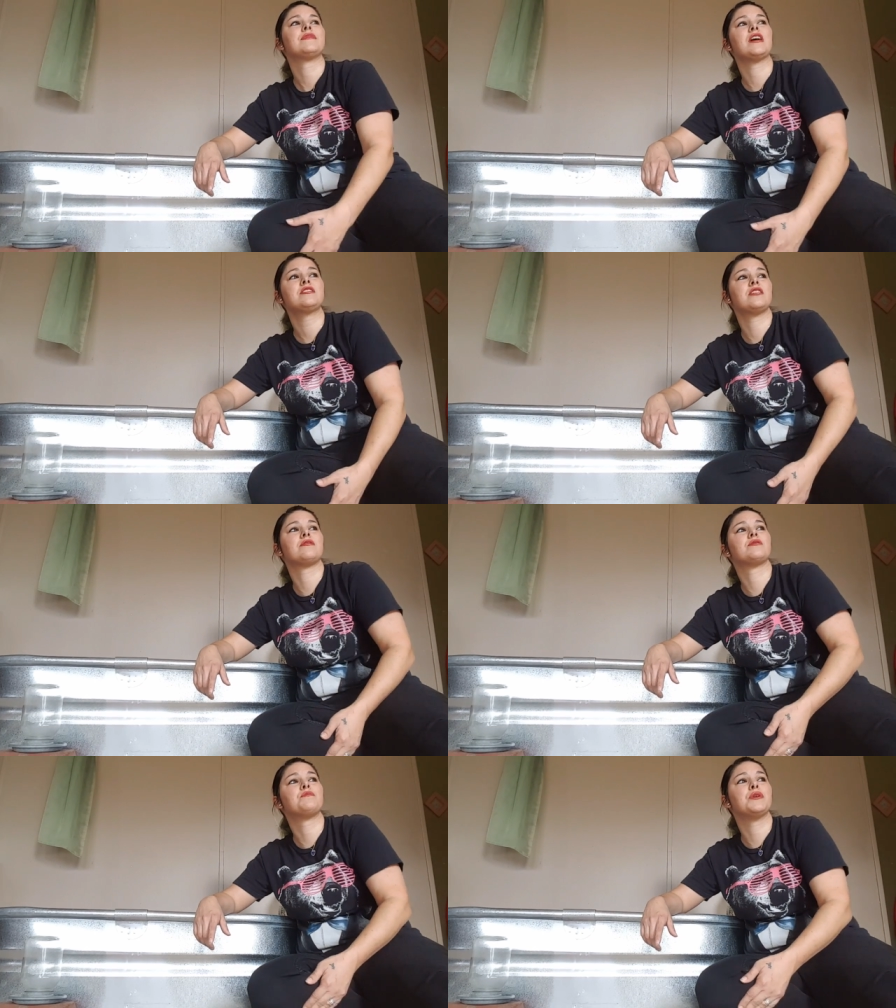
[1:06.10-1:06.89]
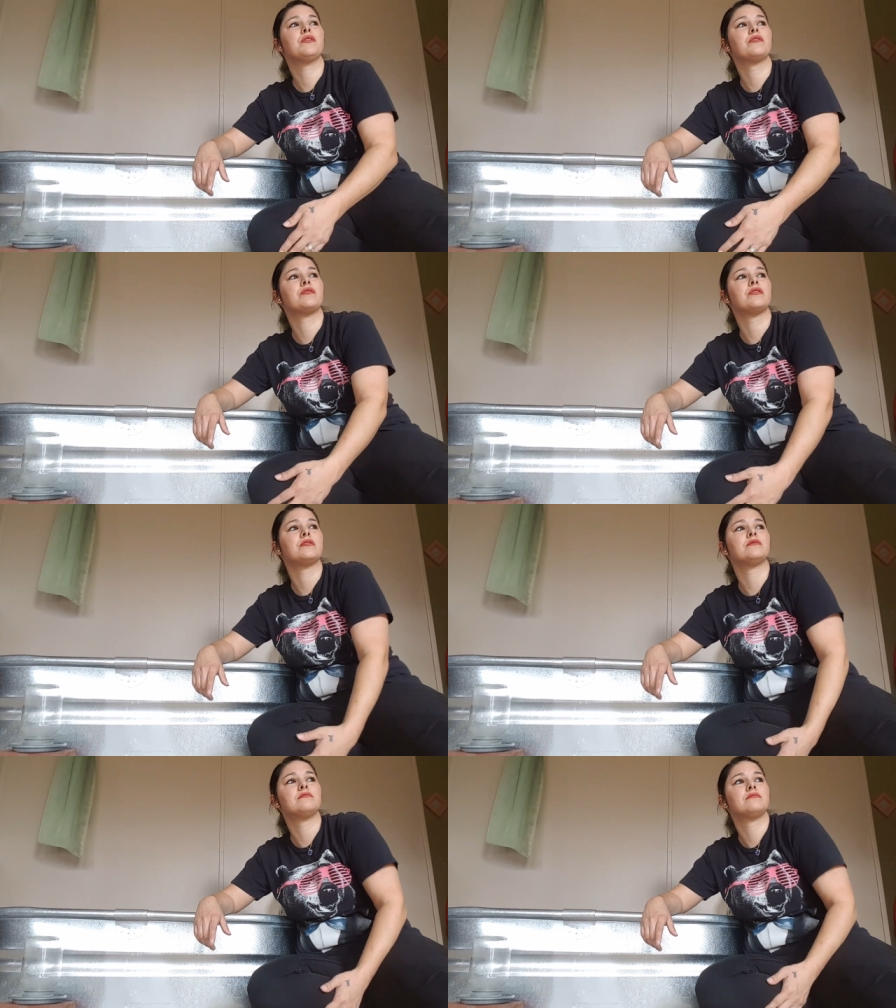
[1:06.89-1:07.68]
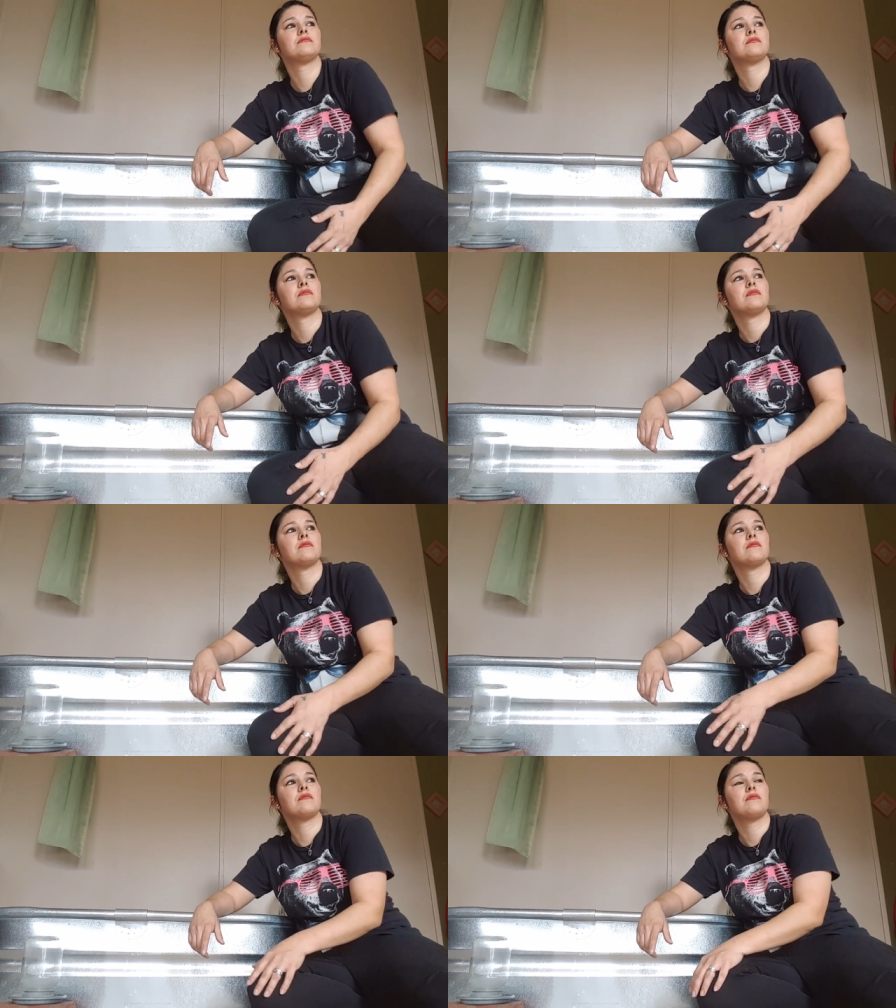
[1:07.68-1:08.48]
Yesterday was beautiful,
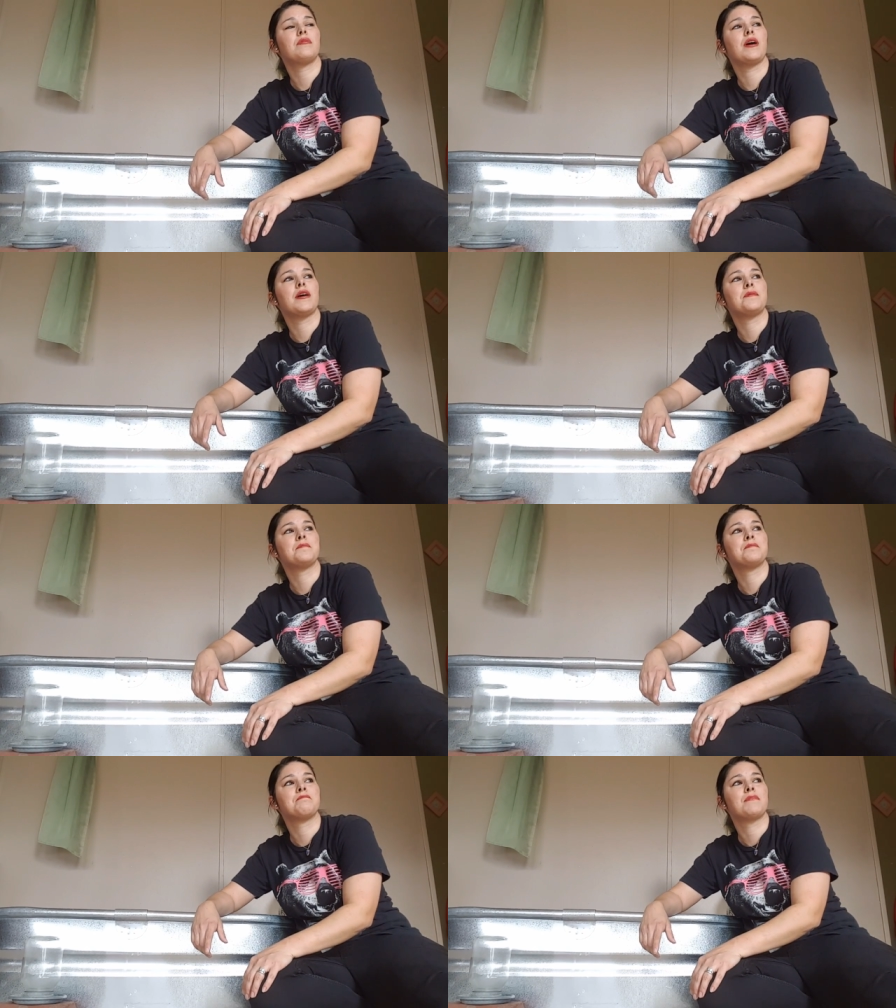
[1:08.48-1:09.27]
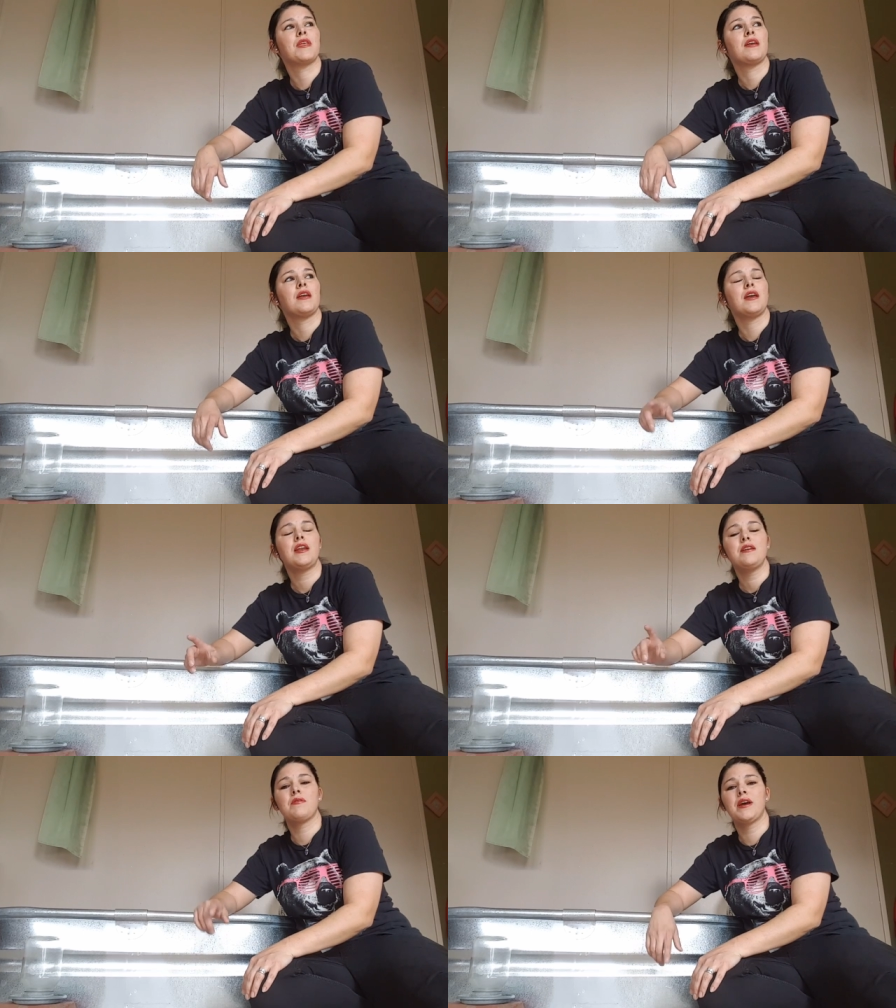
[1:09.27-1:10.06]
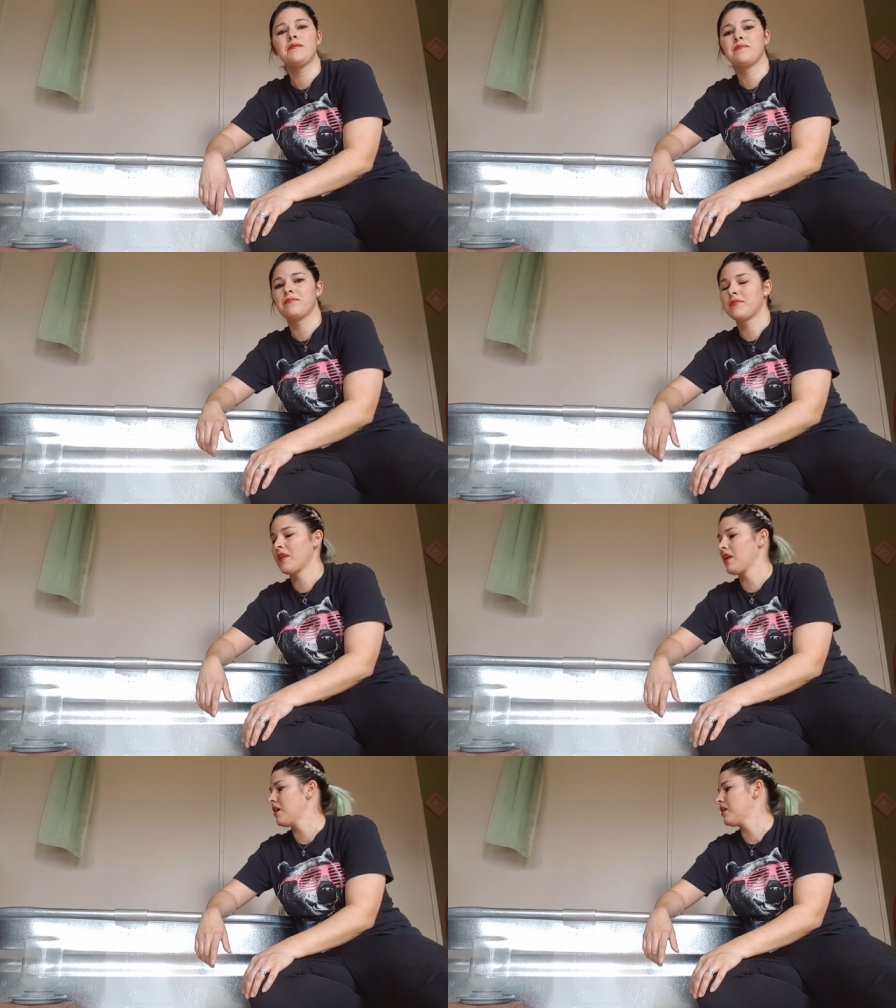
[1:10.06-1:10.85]
but anyway,
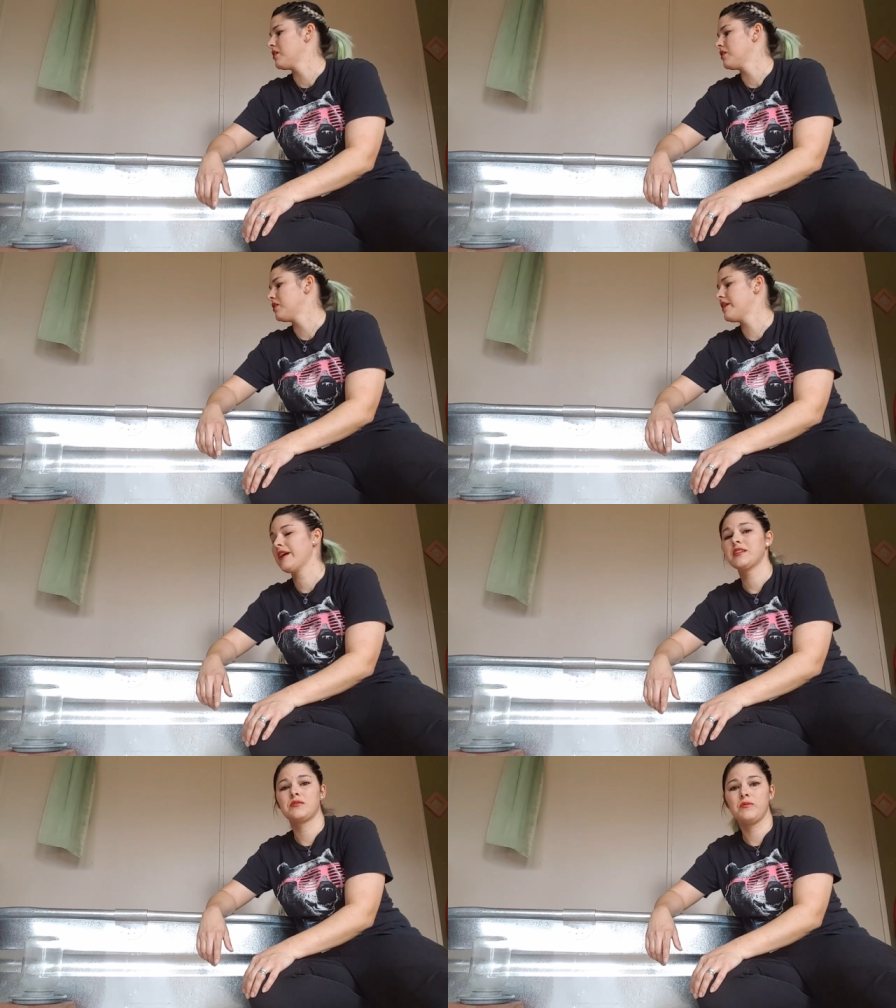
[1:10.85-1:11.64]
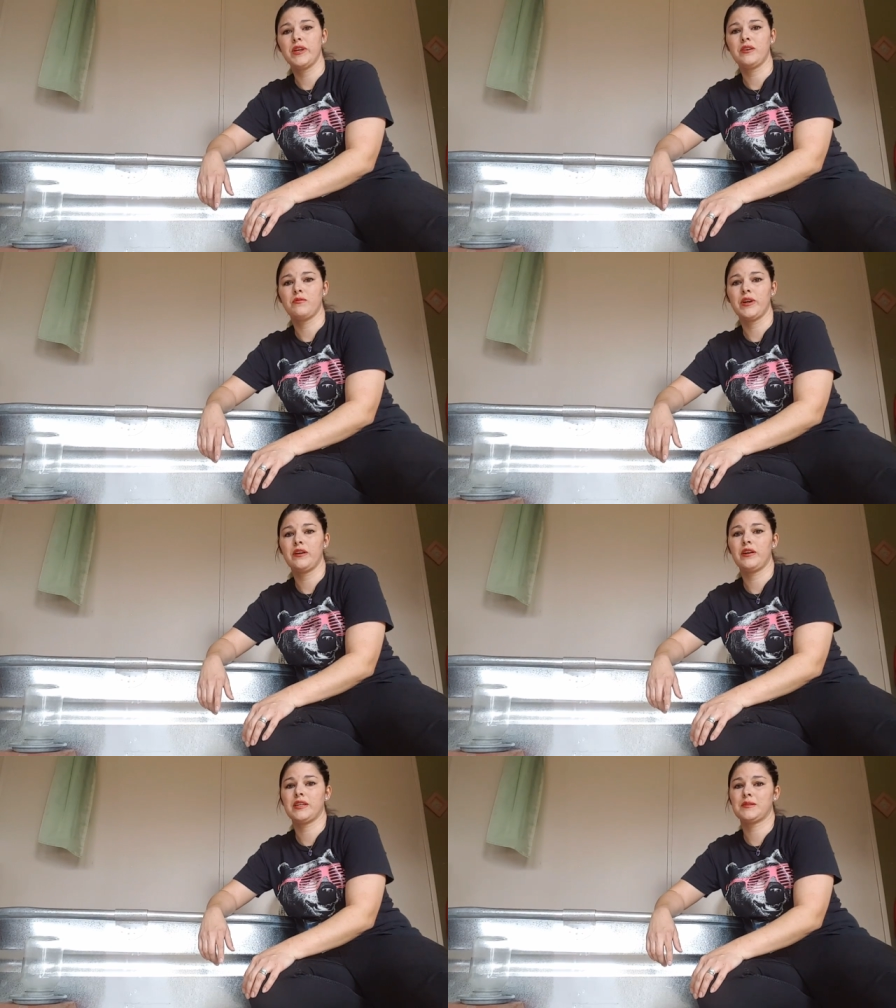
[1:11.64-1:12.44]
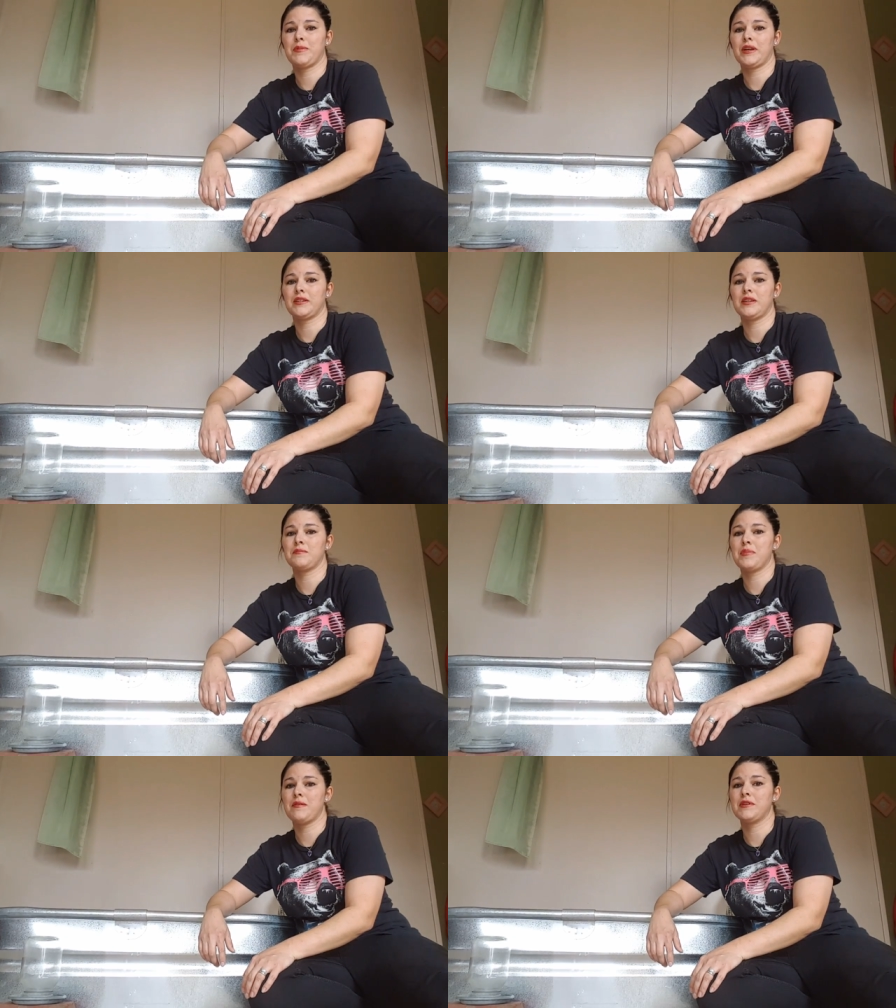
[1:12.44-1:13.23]
next week we're
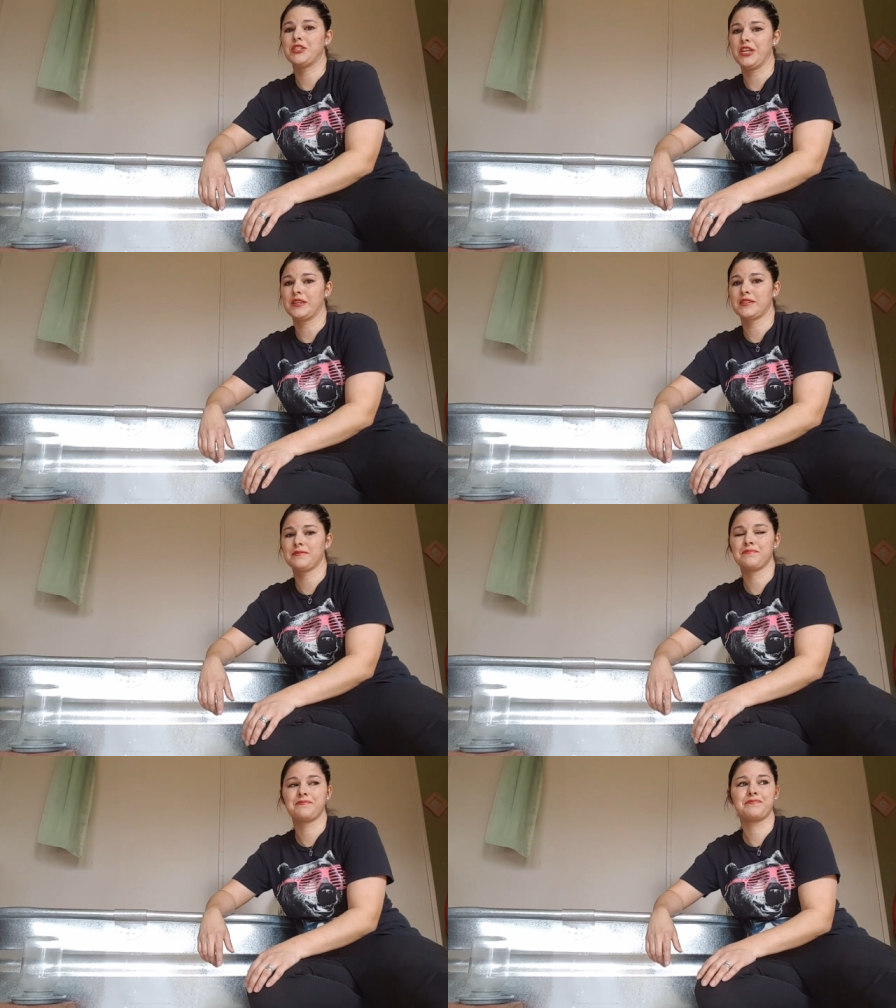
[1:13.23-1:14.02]
expecting baby chicks.